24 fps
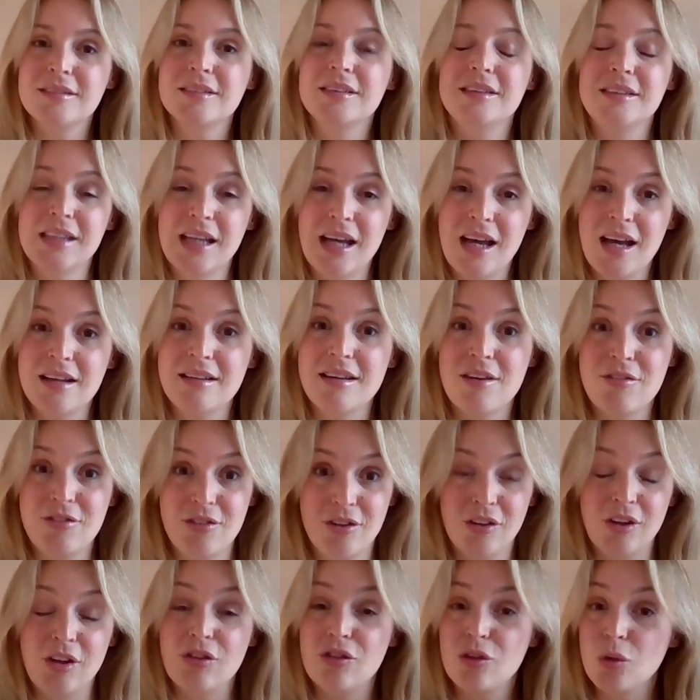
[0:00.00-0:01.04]
Yeah,
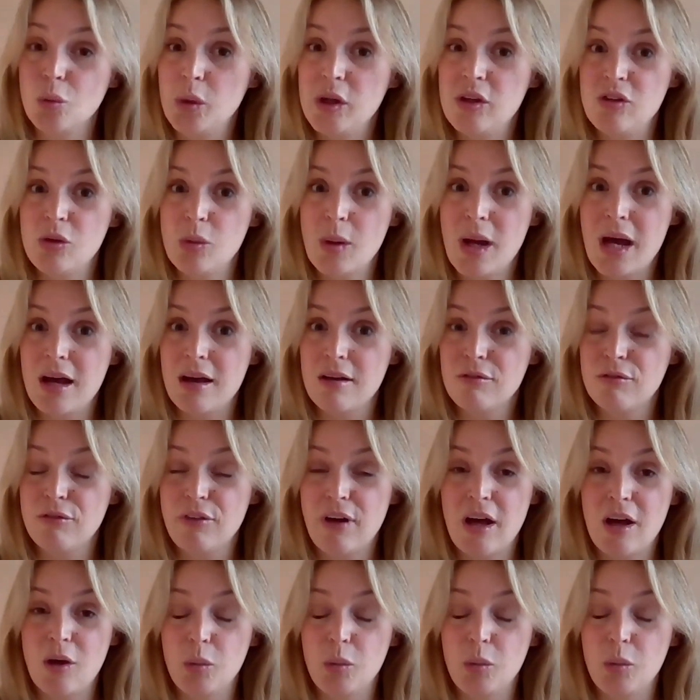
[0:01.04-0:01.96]
definitely. So we do have